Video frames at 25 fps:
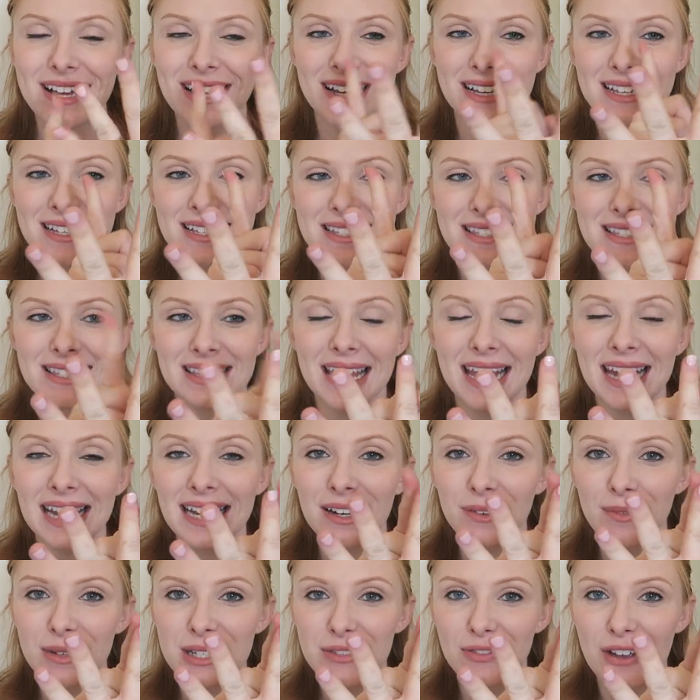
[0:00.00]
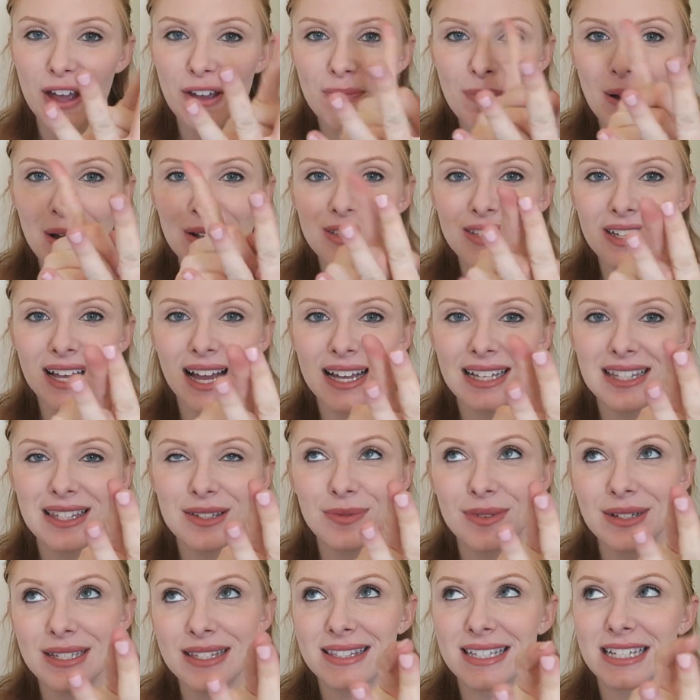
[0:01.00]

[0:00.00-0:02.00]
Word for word: Cause Kaden was five pounds, Kyson was